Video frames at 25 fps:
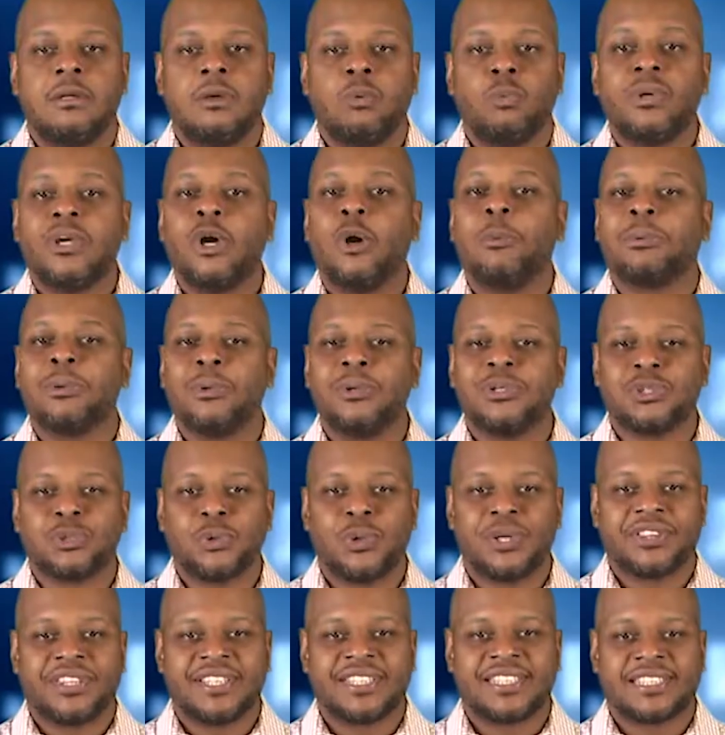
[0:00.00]
We hope you
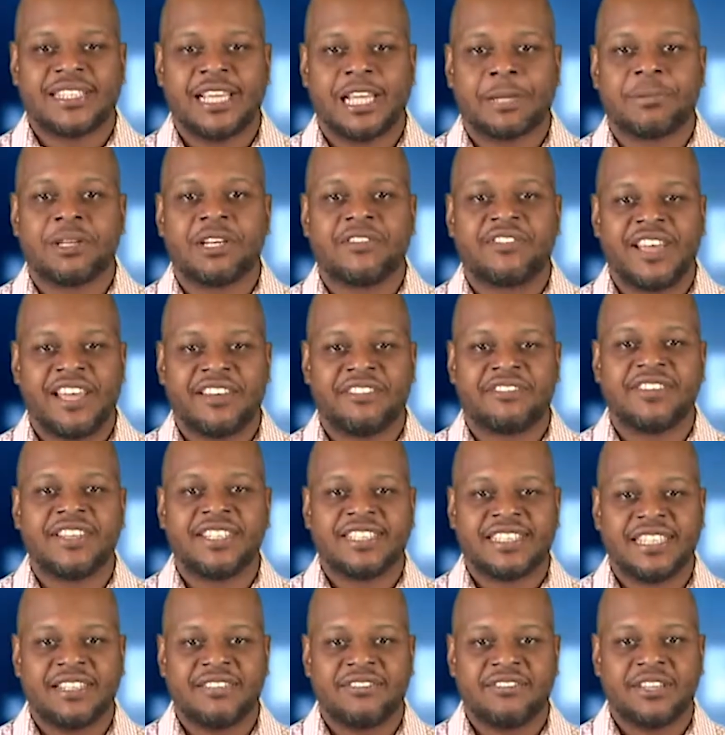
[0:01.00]
enjoyed this segment of
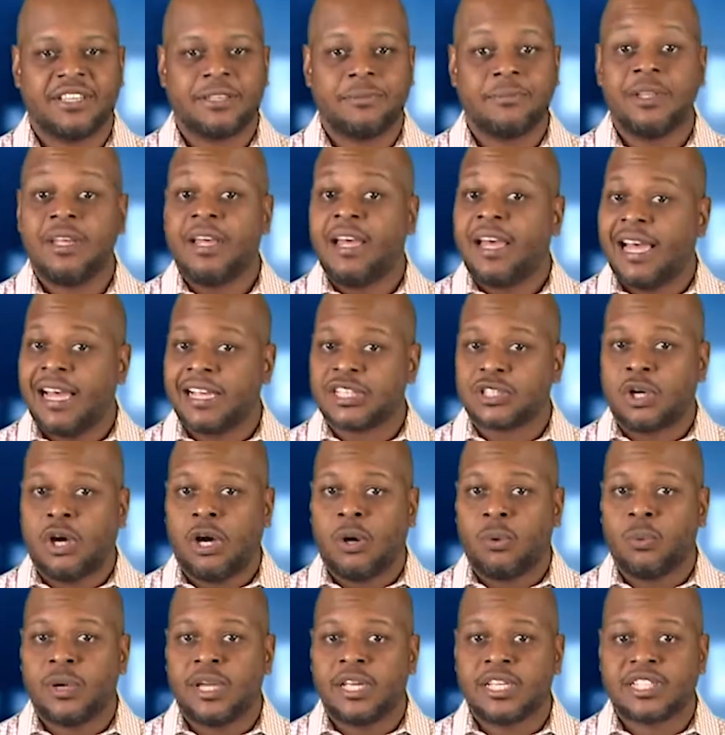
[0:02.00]
FETV. As
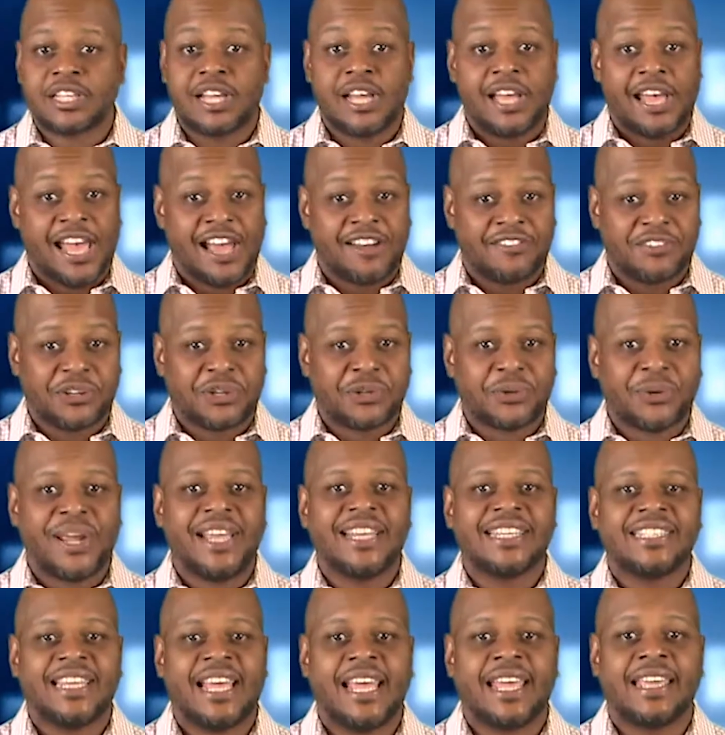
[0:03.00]
always, have a
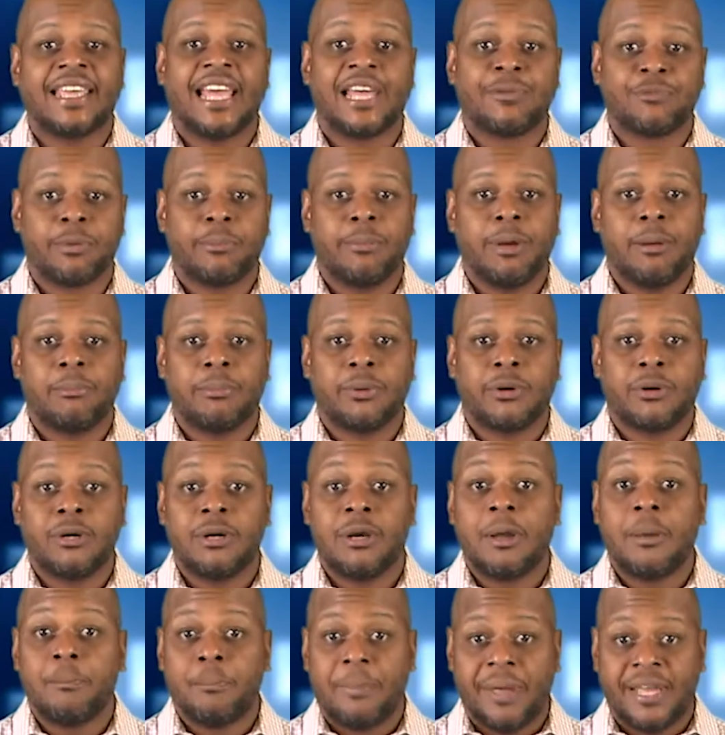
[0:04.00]
great day and remember,
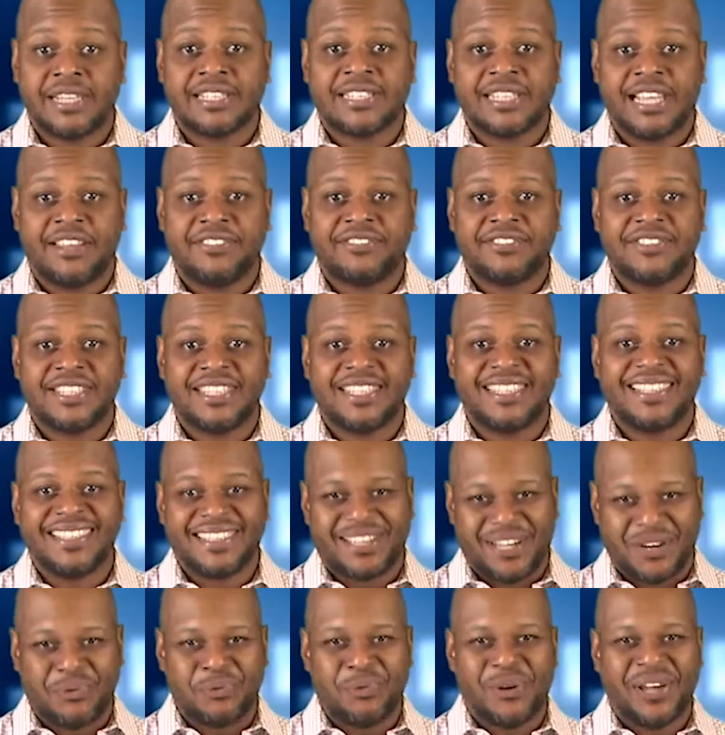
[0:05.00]
make safety
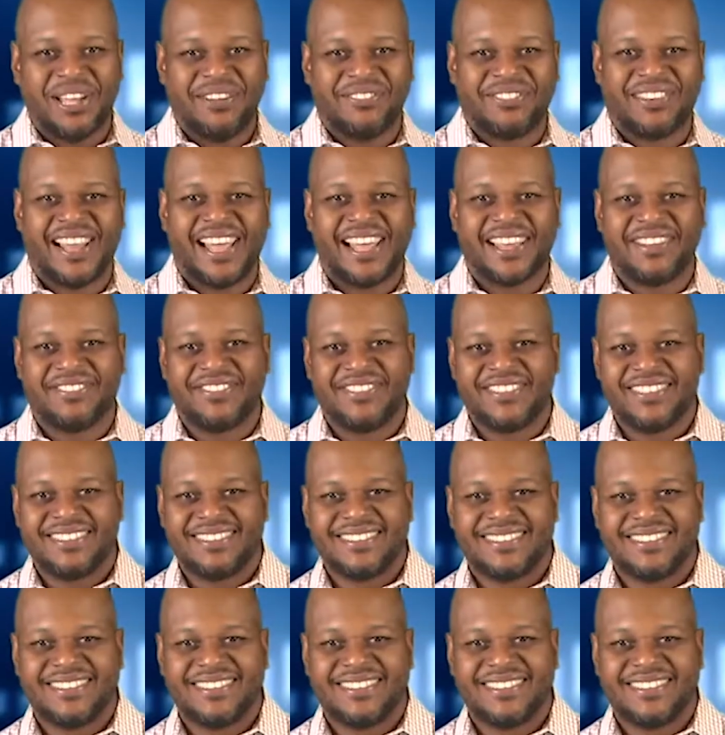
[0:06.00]
a way of life.